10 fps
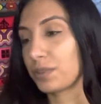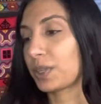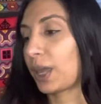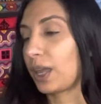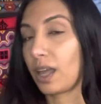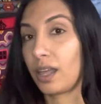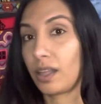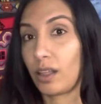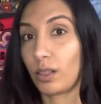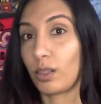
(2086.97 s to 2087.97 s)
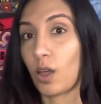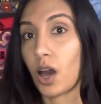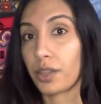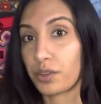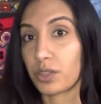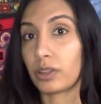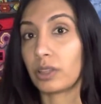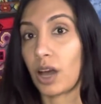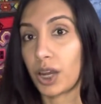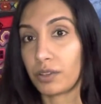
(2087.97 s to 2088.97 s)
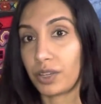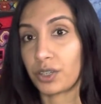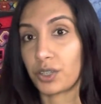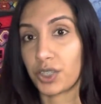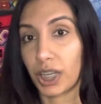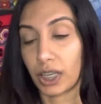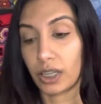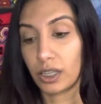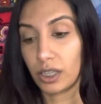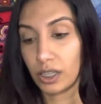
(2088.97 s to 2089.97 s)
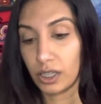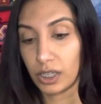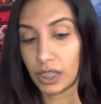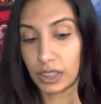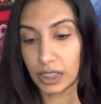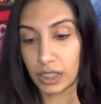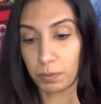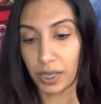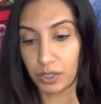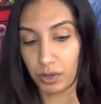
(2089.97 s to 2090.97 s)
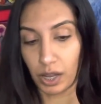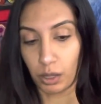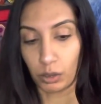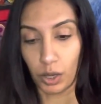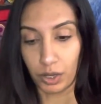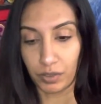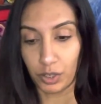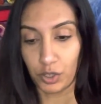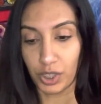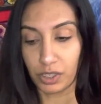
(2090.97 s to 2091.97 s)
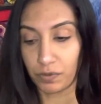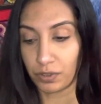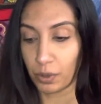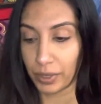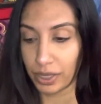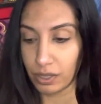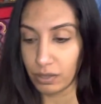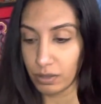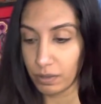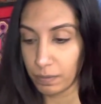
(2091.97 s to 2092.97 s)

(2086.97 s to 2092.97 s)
It's like a lot, there's a lot of energy in this space right now. A lot of energy is flowing.